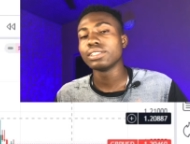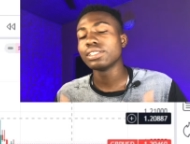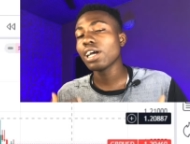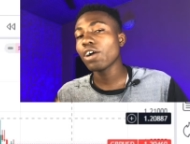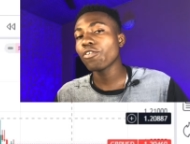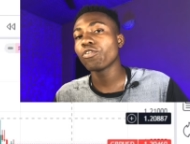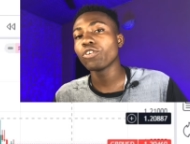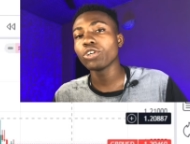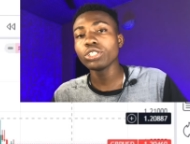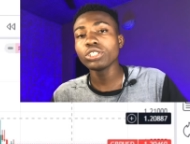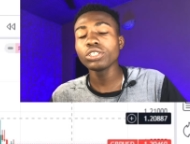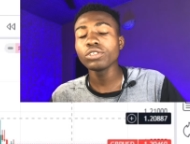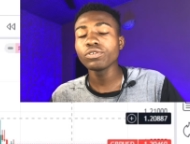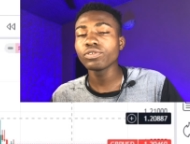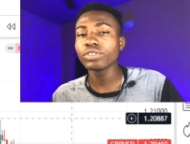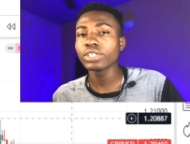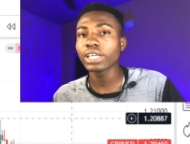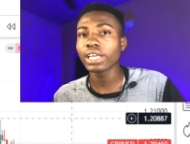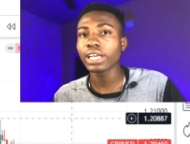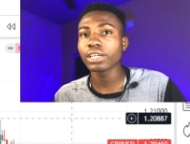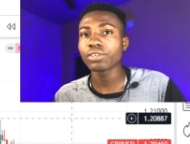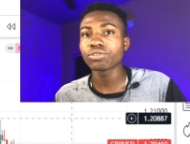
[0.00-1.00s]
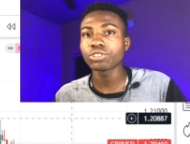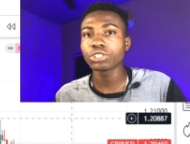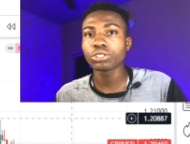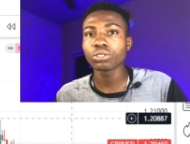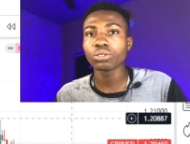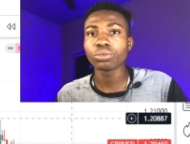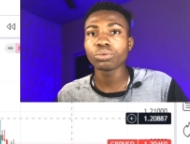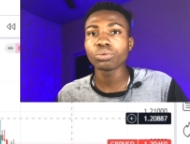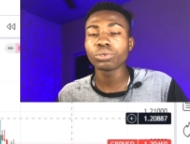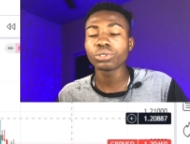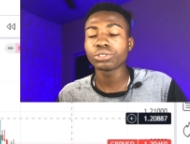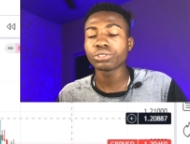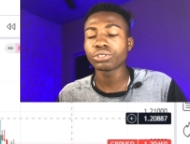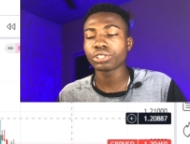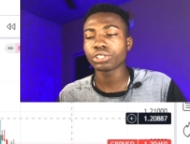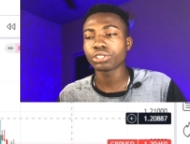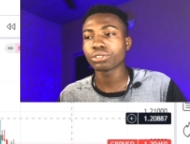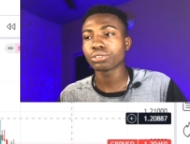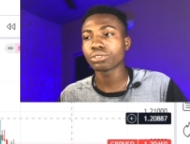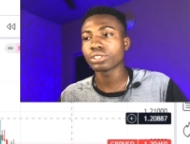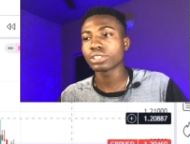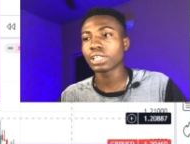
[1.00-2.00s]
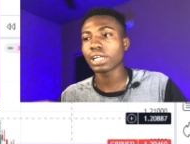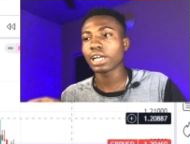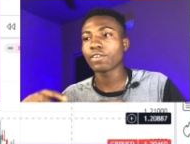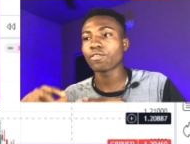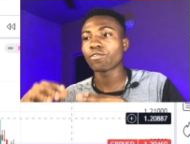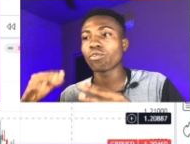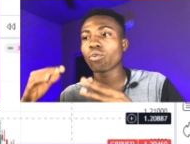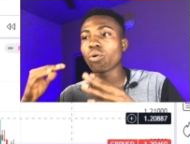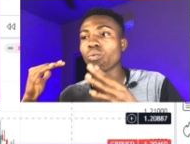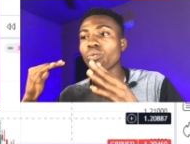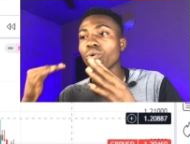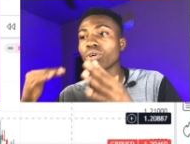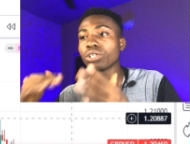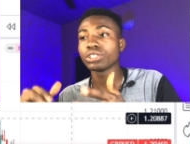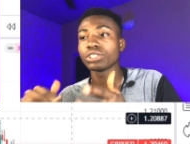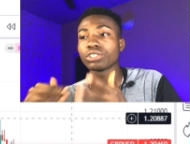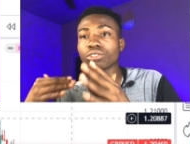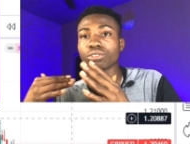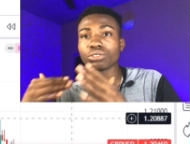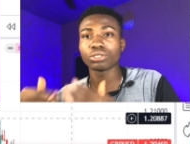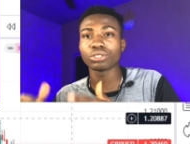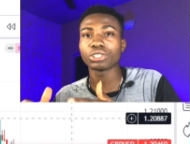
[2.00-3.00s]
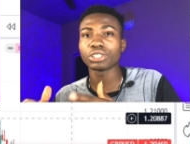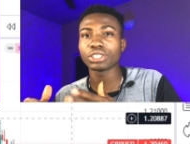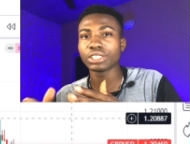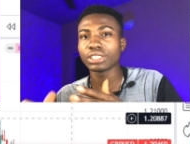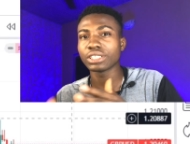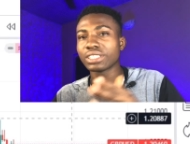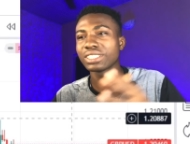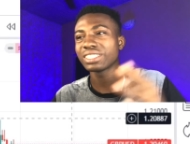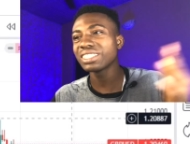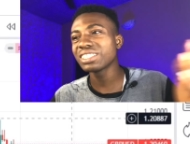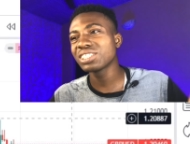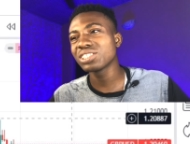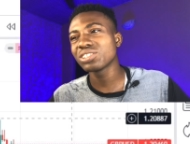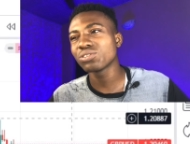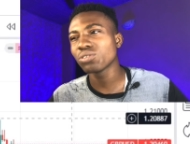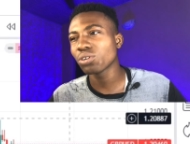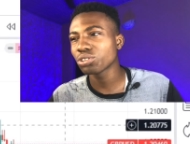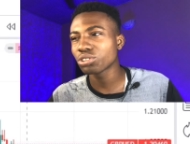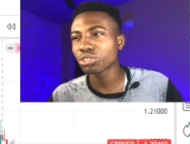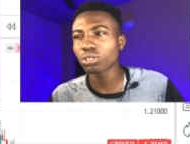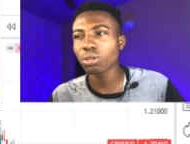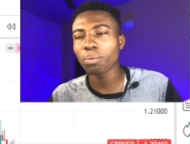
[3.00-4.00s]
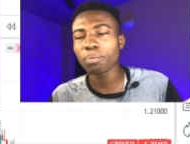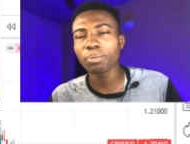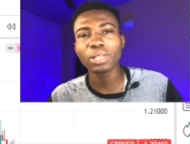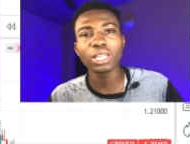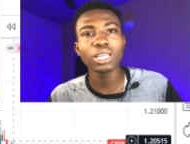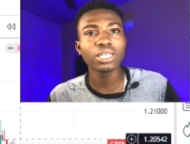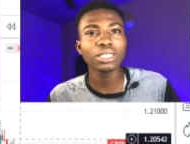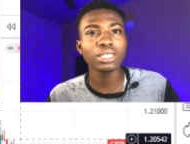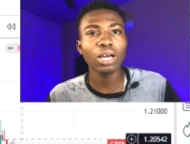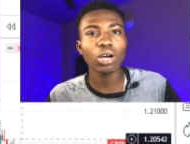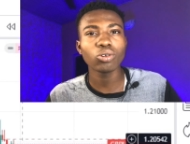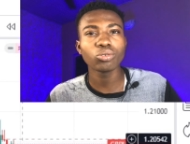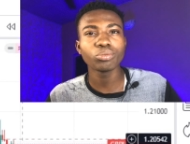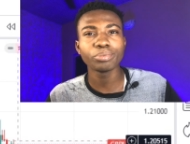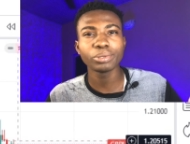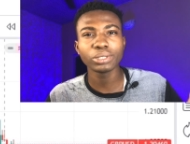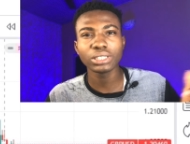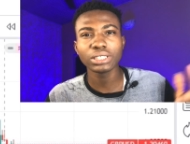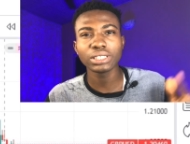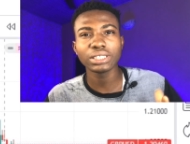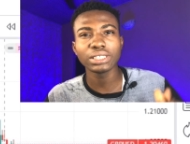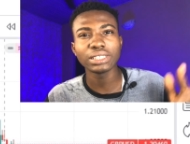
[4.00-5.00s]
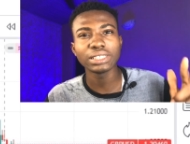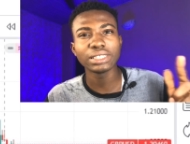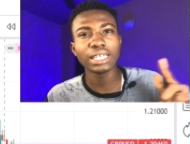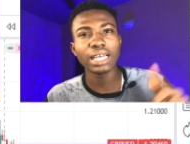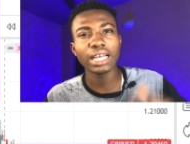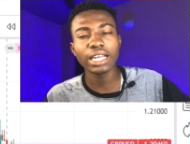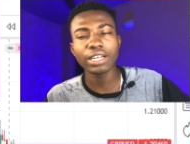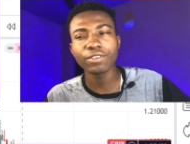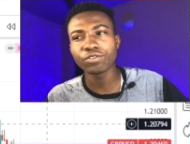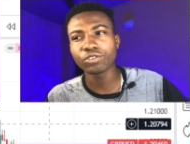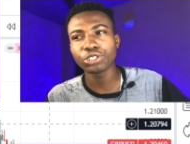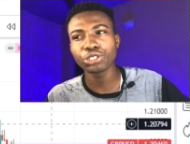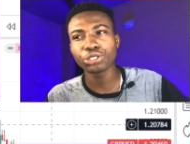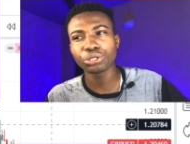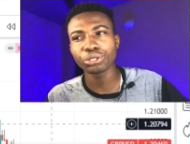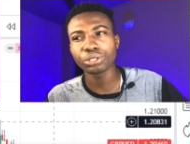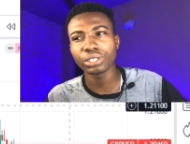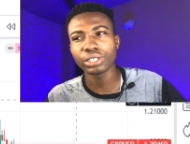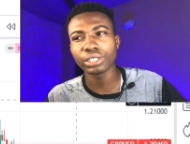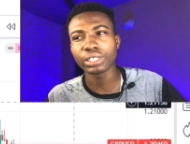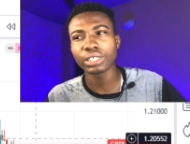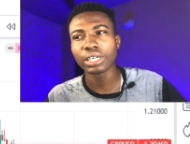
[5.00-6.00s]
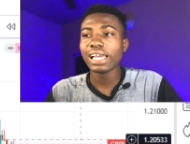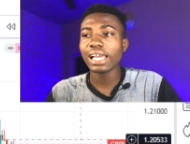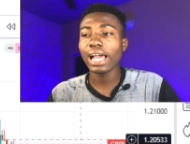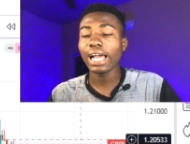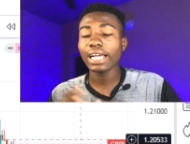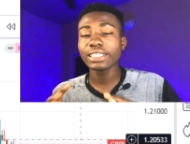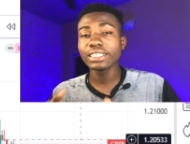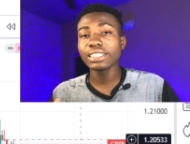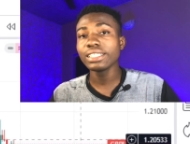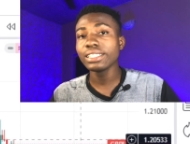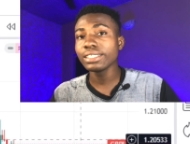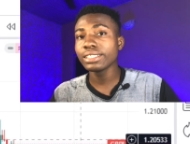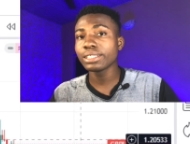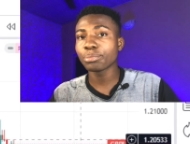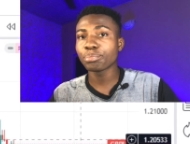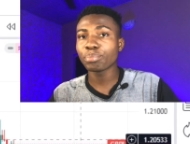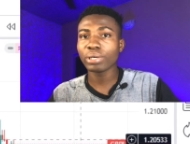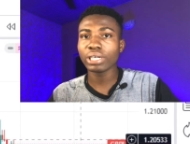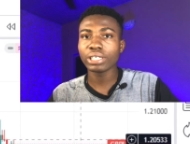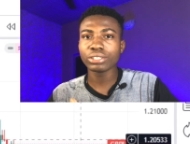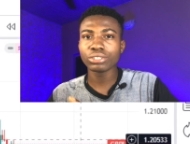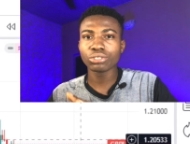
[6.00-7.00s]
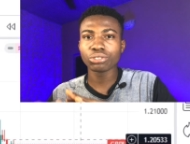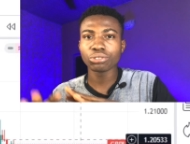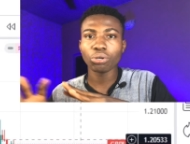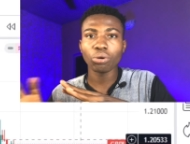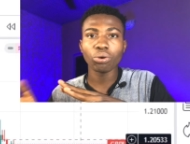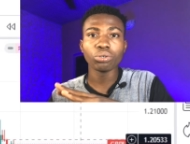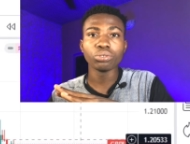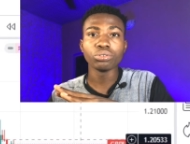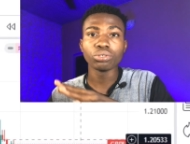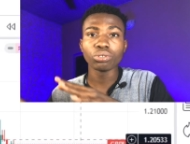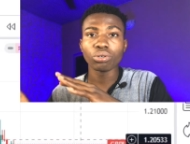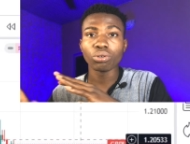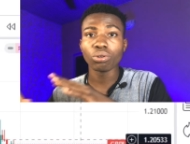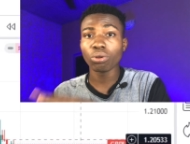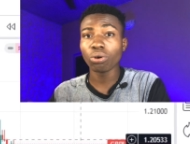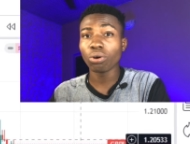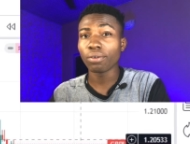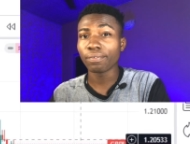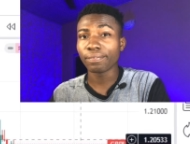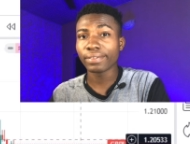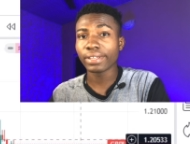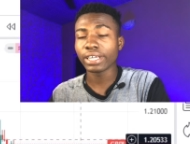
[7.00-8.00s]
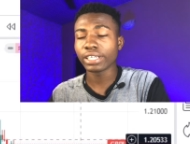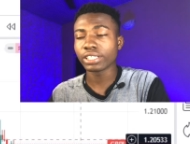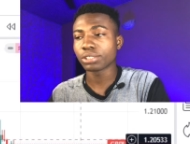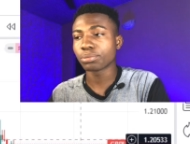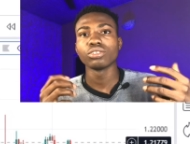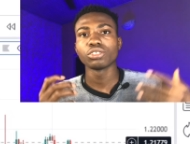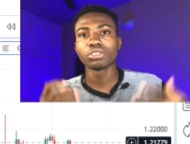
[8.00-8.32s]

Now for you to even get risk to reward ratios like from 1 is to 3, this is not something that will be in every trade. It actually depends on a lot of things.